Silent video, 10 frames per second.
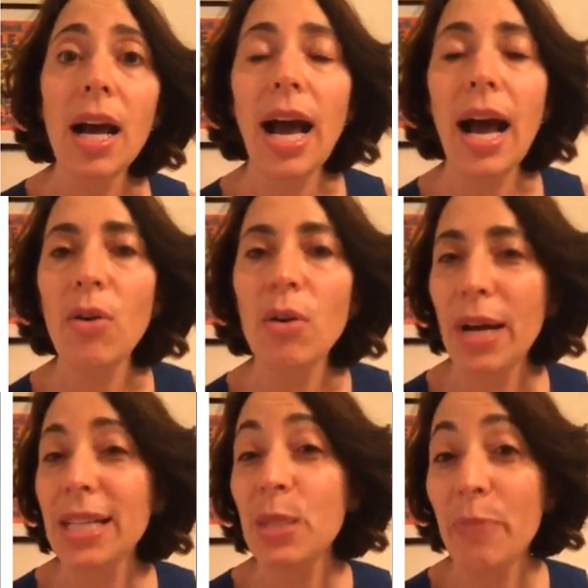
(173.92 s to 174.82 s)
how
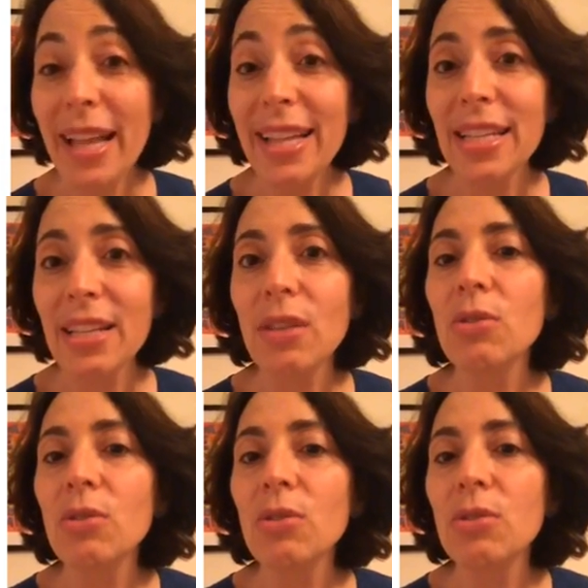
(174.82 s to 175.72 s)
am I spending
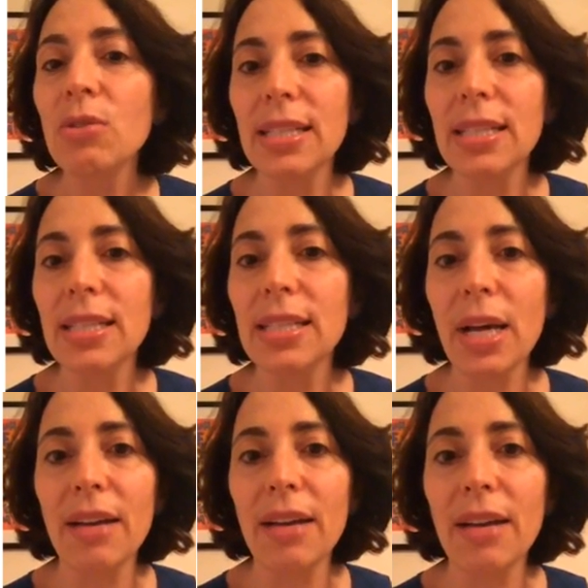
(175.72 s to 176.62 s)
those T's in my
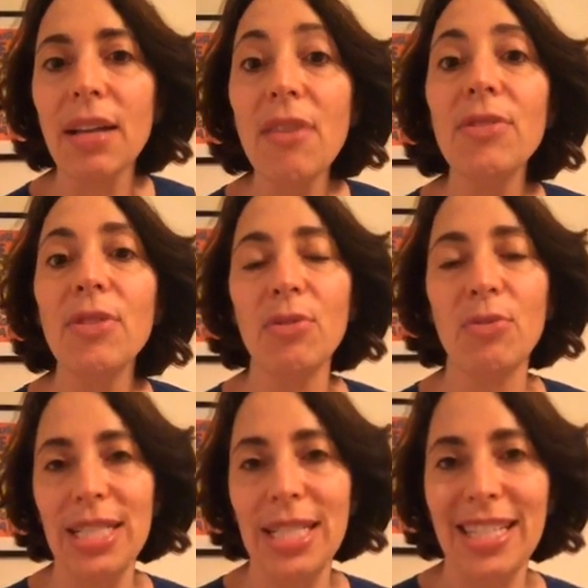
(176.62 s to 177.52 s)
life? Love the
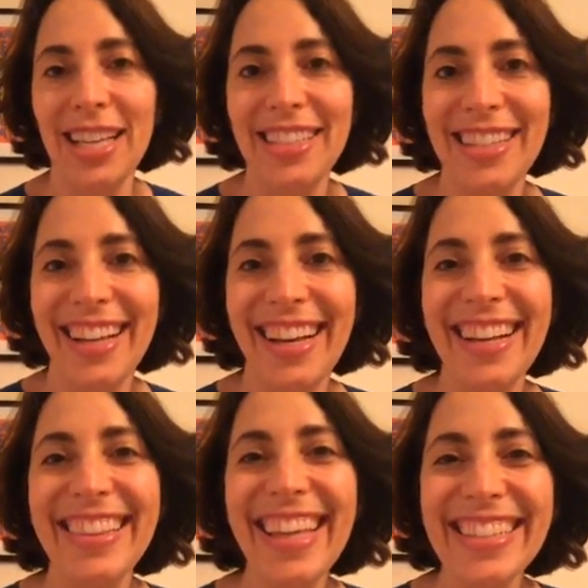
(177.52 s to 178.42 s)
3 T's idea.
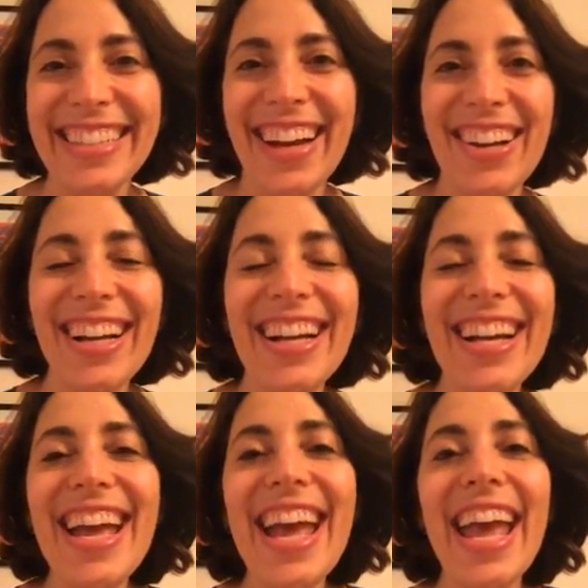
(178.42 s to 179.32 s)
Thanks, Sarah.
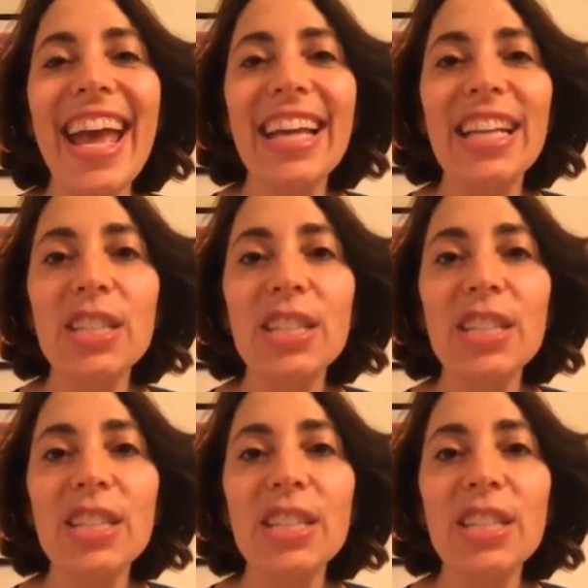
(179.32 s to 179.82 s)
And it's